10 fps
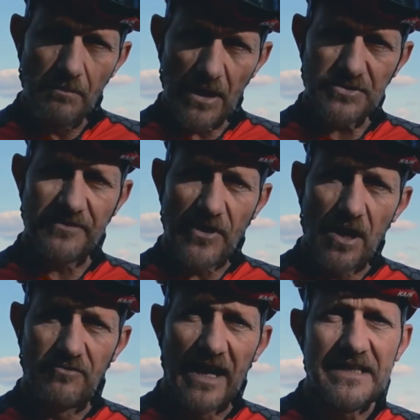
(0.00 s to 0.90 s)
Most of
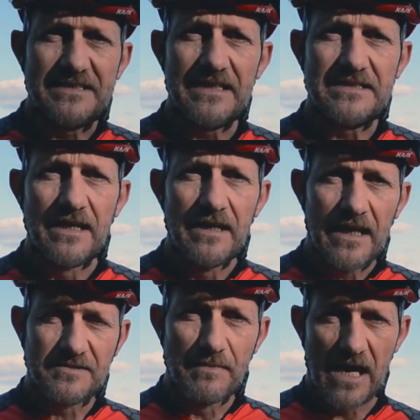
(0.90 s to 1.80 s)
our races
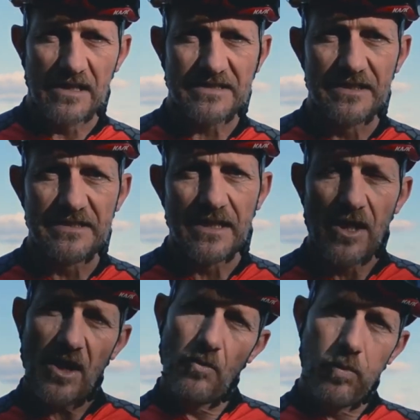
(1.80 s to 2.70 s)
as masters
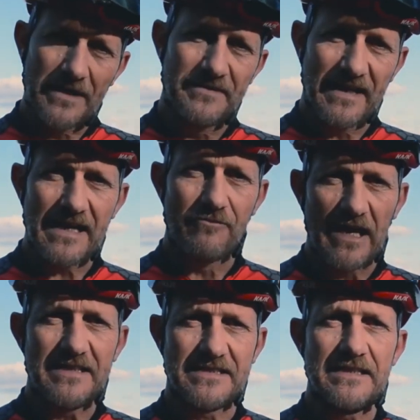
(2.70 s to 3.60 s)
are 1 day
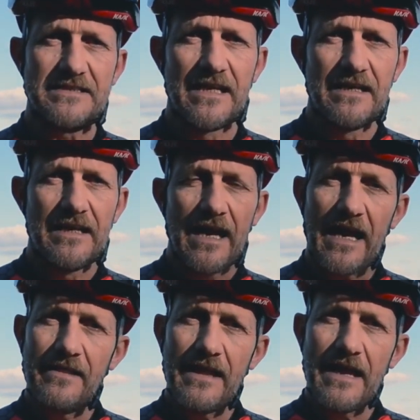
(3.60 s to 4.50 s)
races,
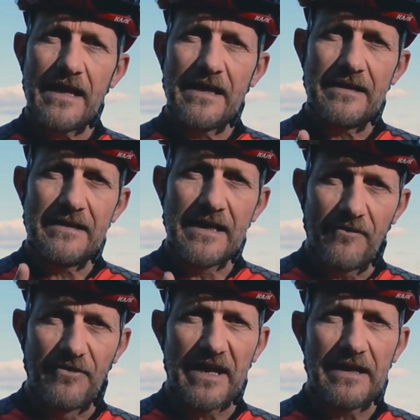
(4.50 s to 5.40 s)
and they're
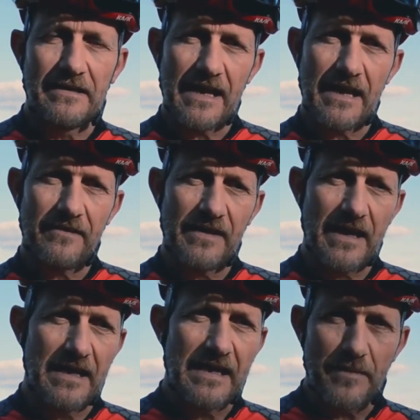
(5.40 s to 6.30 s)
governing,
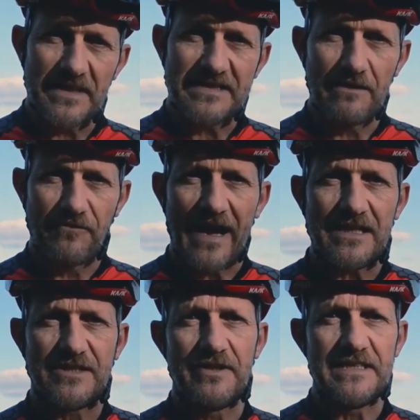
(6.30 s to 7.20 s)
their limiting
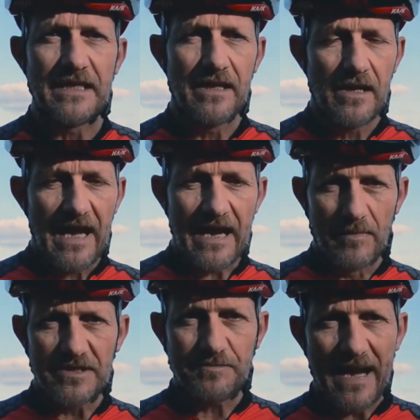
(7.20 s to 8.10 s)
factor is how
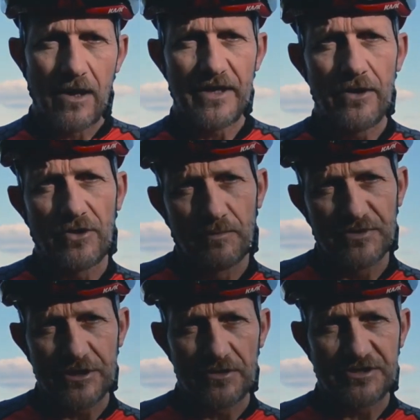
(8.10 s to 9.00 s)
much power you can
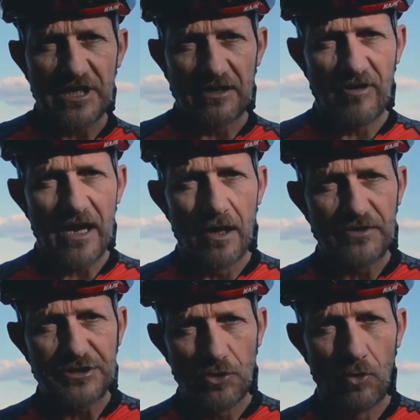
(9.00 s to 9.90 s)
produce generally over
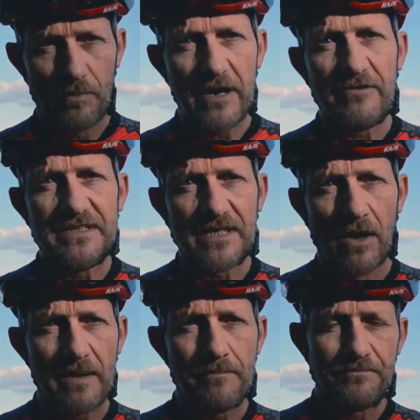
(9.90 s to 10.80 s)
a short period of
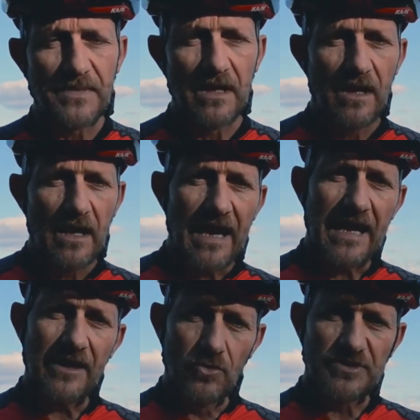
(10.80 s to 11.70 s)
time,
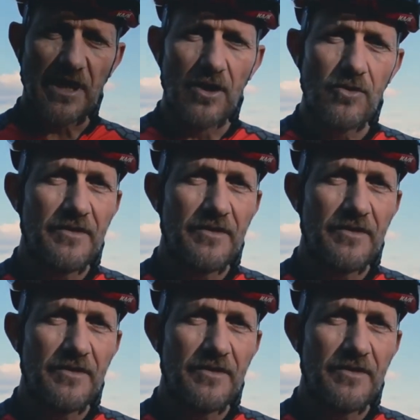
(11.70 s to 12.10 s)
and also